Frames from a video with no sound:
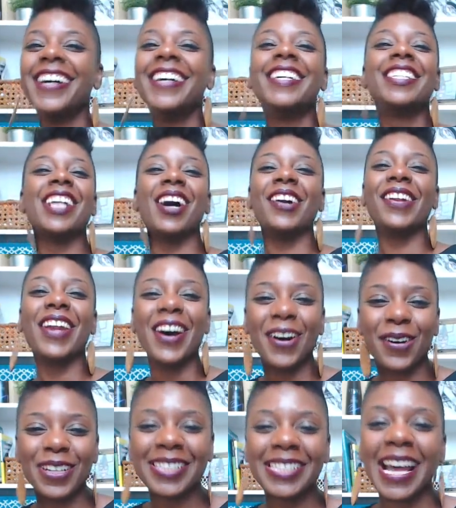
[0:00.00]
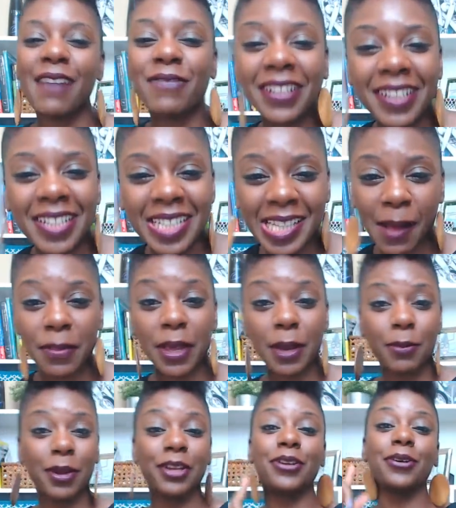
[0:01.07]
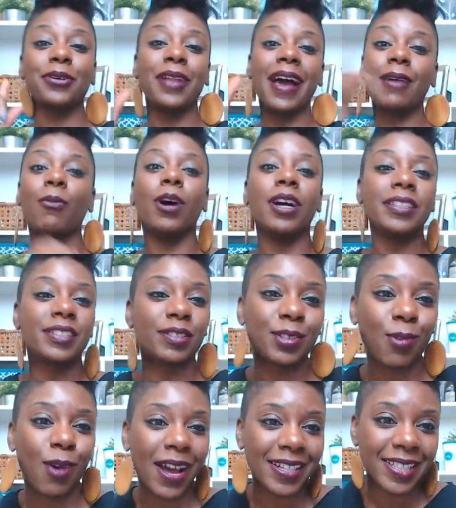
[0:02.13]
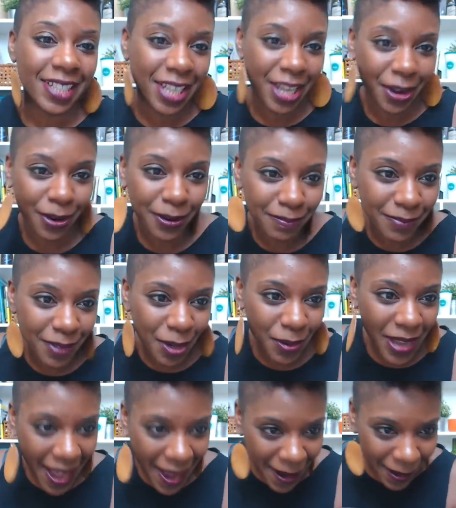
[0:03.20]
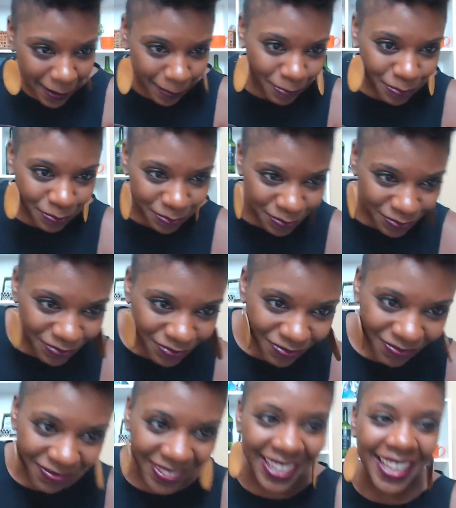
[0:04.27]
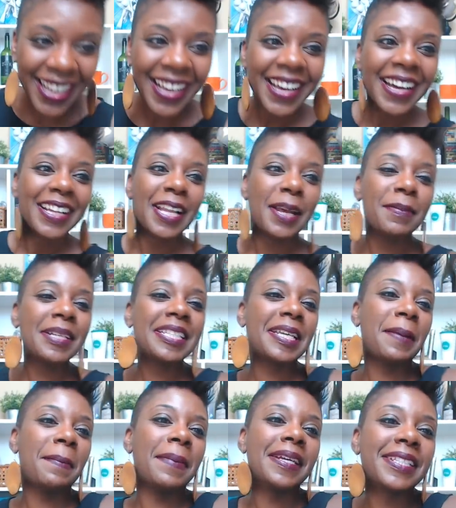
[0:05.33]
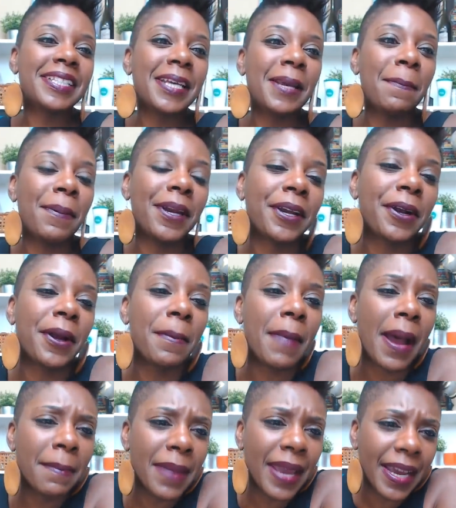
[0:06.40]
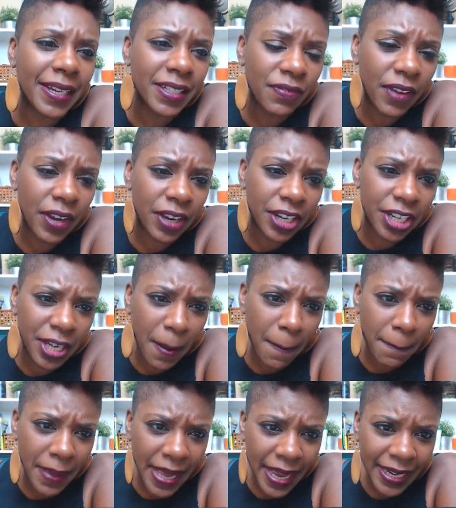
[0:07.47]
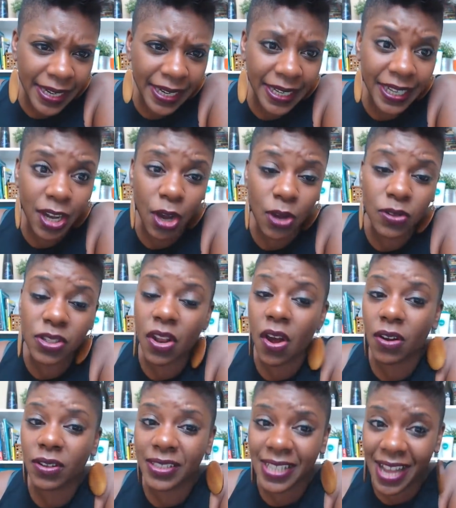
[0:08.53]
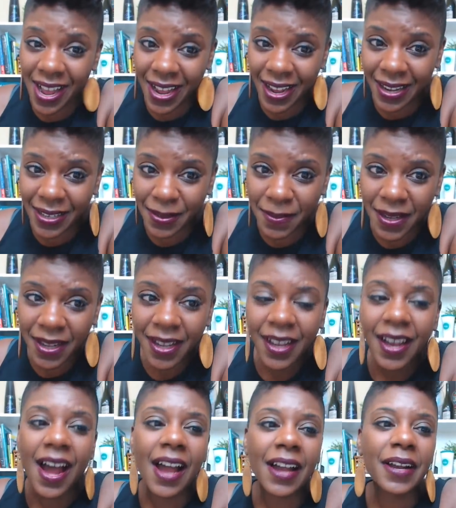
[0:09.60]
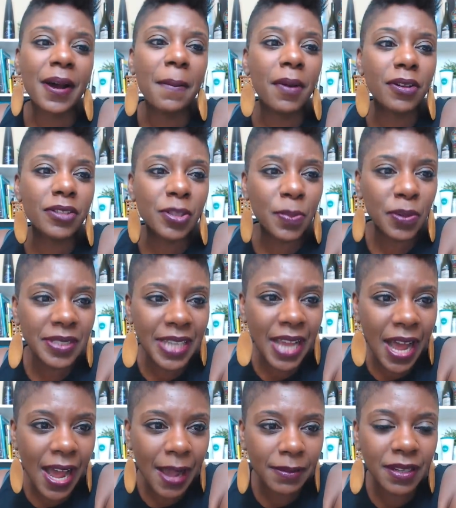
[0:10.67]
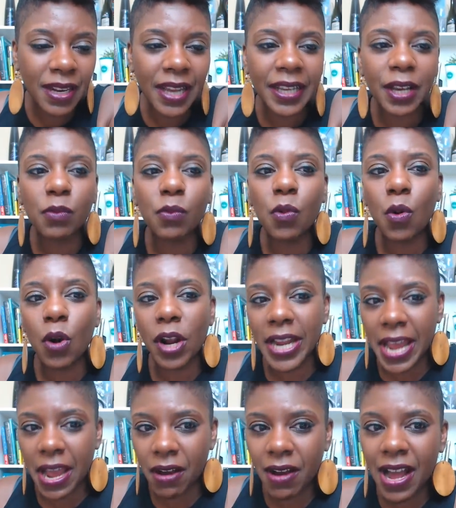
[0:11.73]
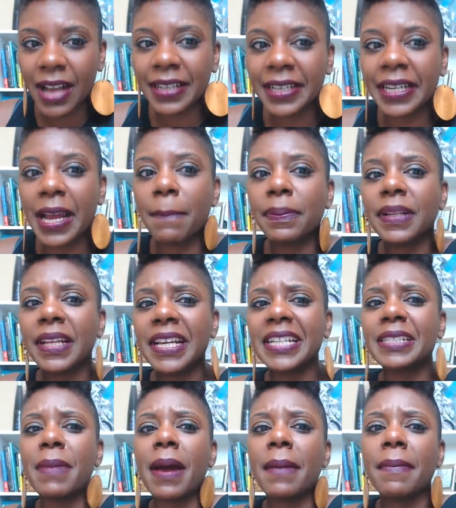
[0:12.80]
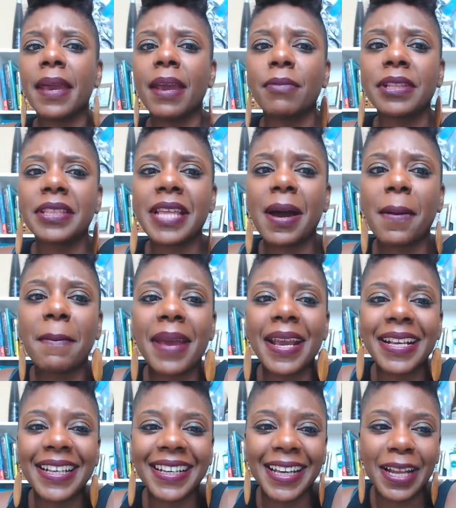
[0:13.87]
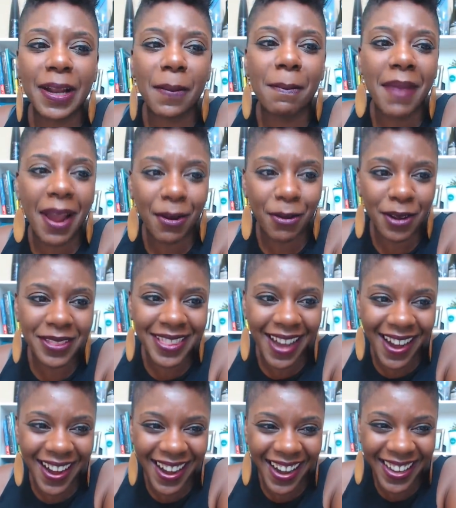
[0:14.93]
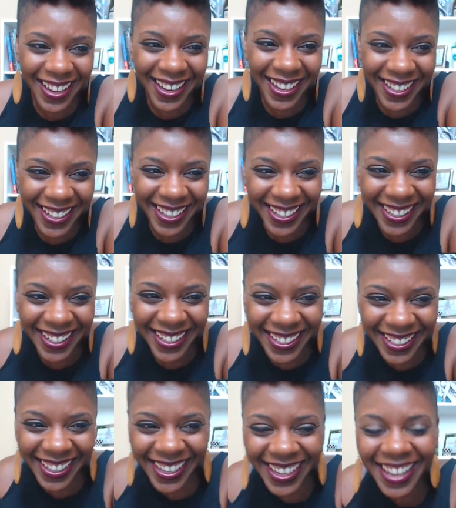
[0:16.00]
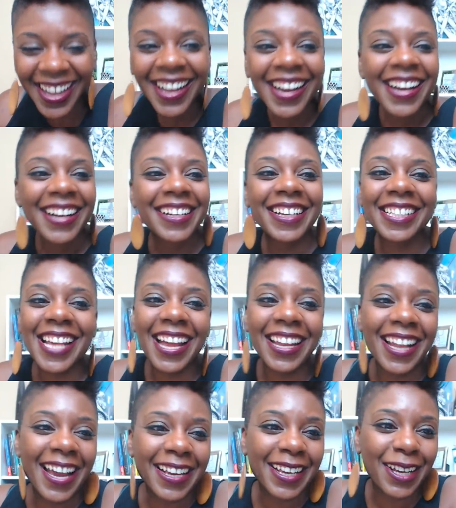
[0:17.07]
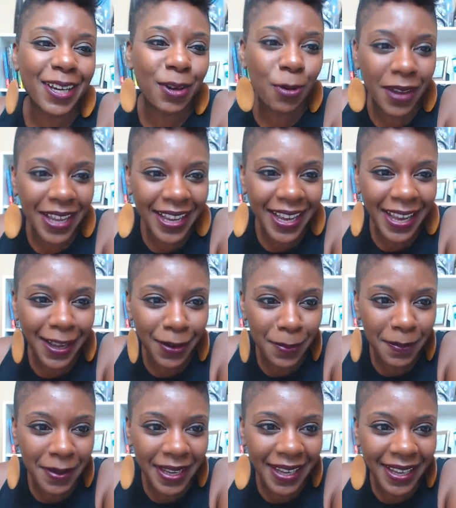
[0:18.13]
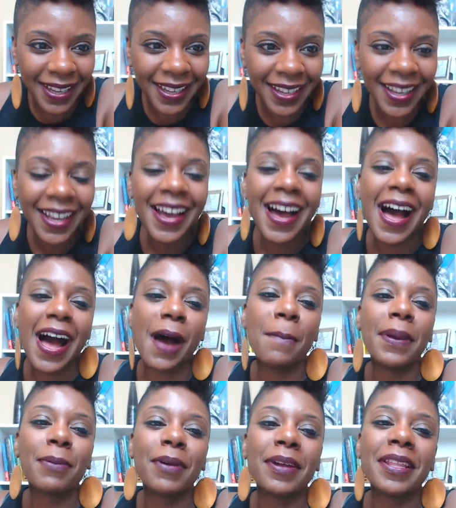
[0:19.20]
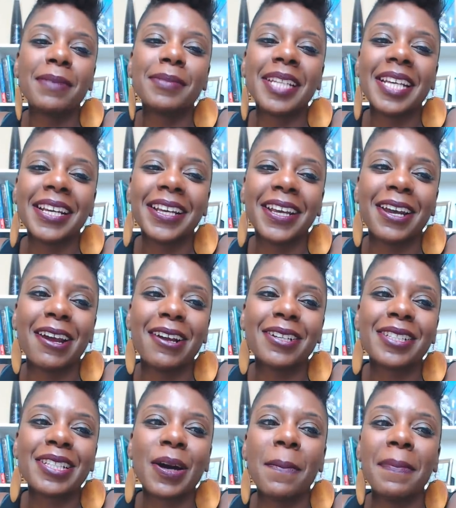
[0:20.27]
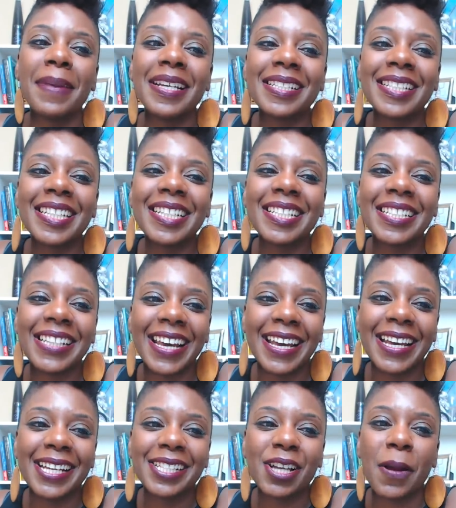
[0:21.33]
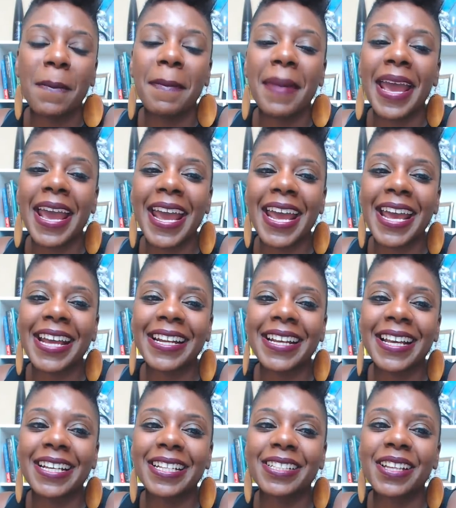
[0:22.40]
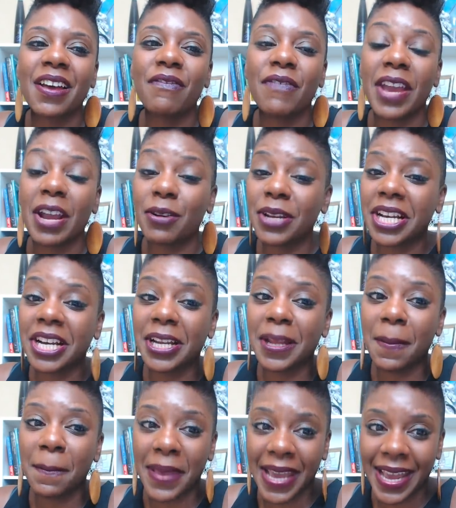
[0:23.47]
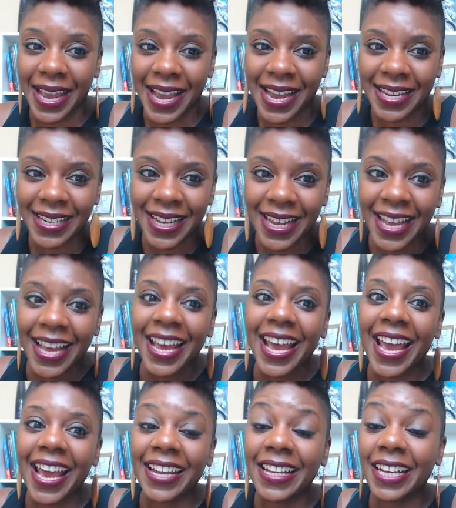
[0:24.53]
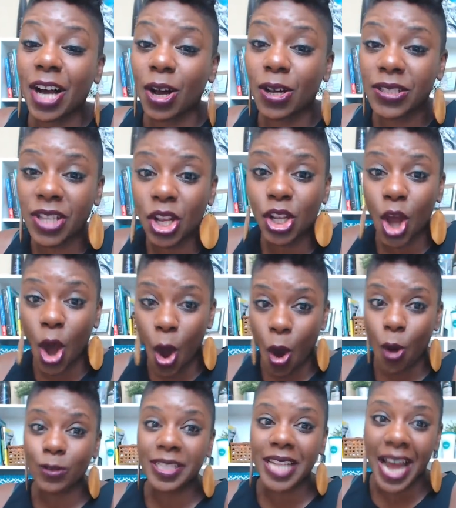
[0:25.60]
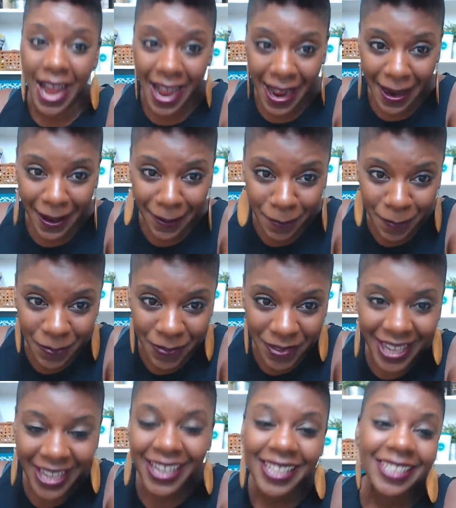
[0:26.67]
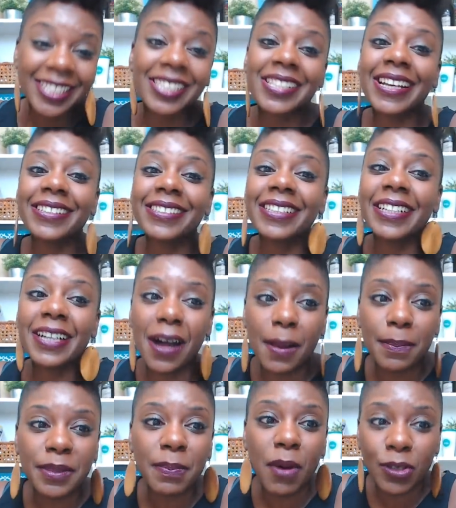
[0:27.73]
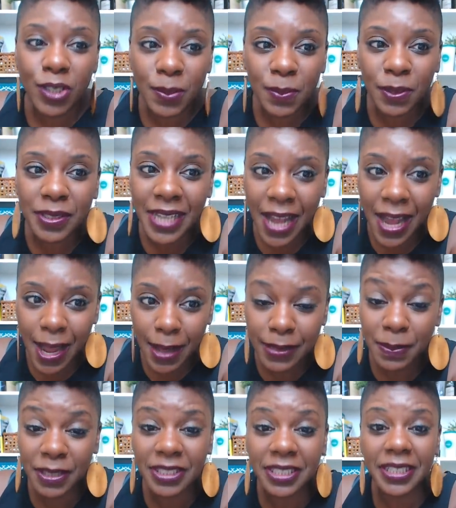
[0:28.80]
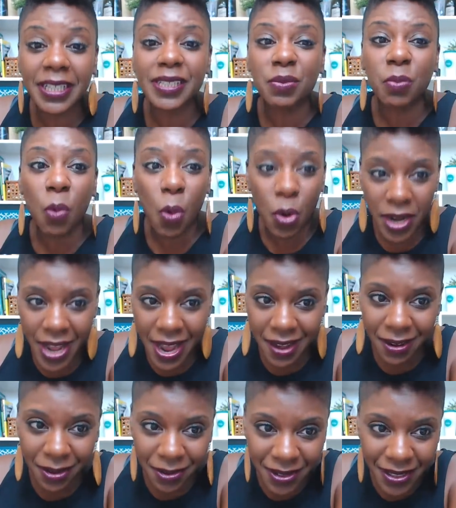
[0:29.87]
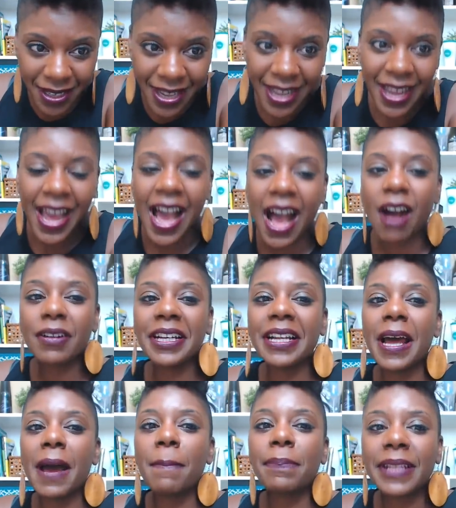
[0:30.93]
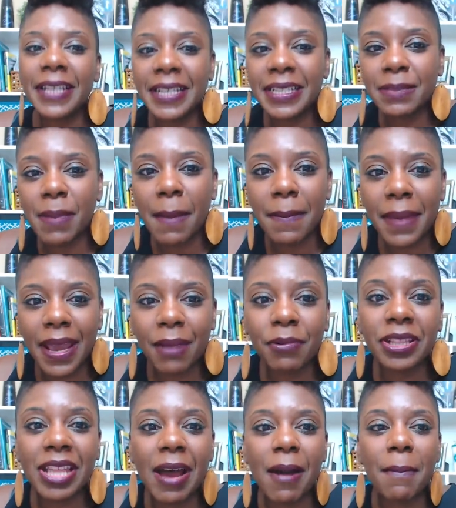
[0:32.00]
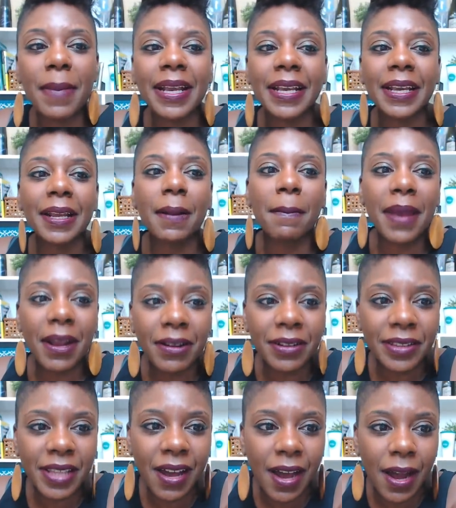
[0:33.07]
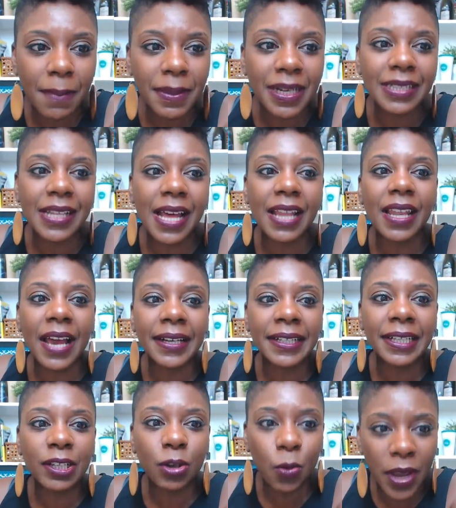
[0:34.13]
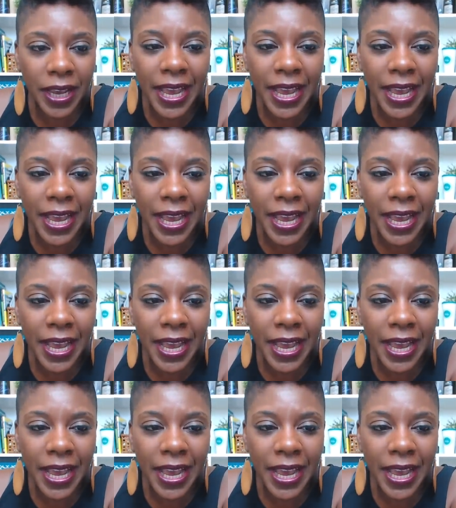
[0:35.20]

So no, it's definitely something we do like once or twice a year. Okay. Let me see, Misty Pinker. My man is very good in bed and he goes a long time. I come multiple times and I get worn out. How can I please my man without making it a marathon? Because I like it quick. Help me. I've been with him 10 years. So Misty says her man is very good in bed and he goes a long time. She says she comes multiple times, but she gets worn out. How can I please my man without making it a marathon? Because I like it quick.